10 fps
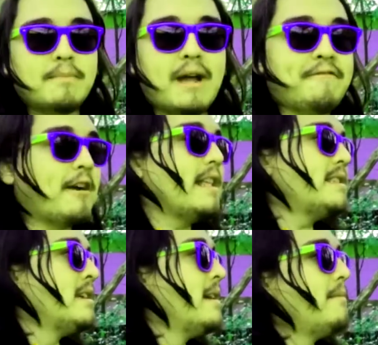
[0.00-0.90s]
My
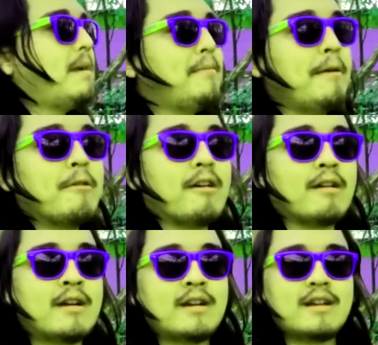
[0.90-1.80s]
friends, maybe
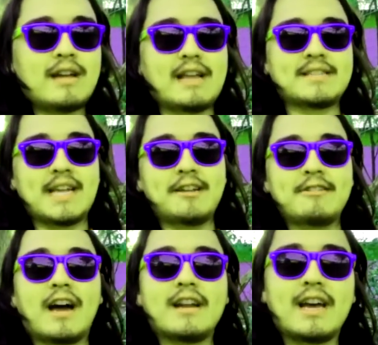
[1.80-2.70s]
more, as they
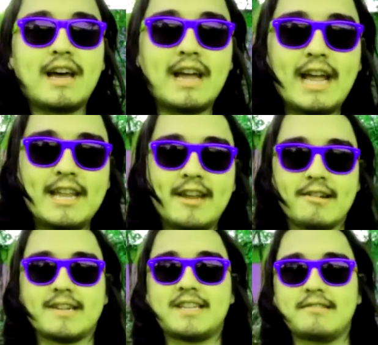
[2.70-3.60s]
do not
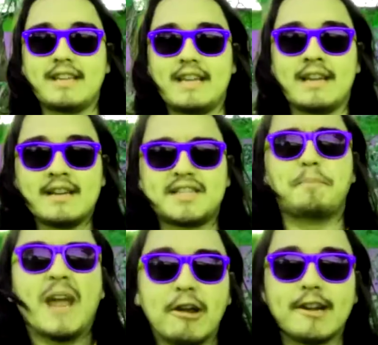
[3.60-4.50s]
adhere to the
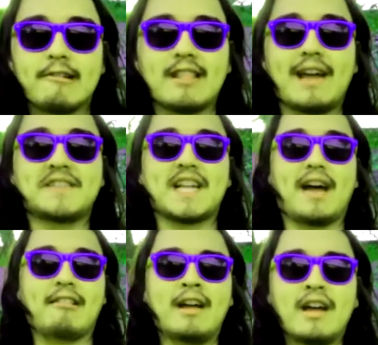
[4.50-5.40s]
superior
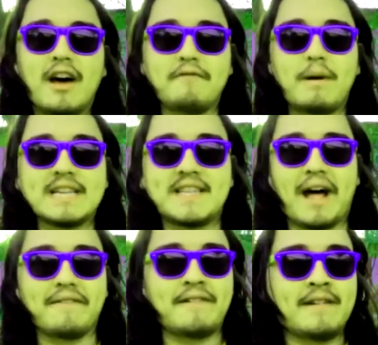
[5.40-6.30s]
lifestyle of
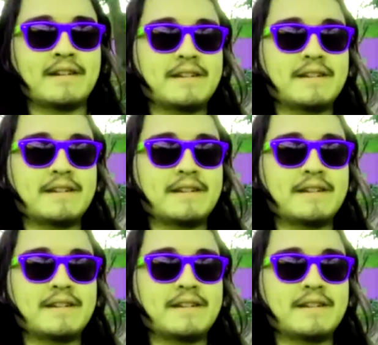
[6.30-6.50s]
myself.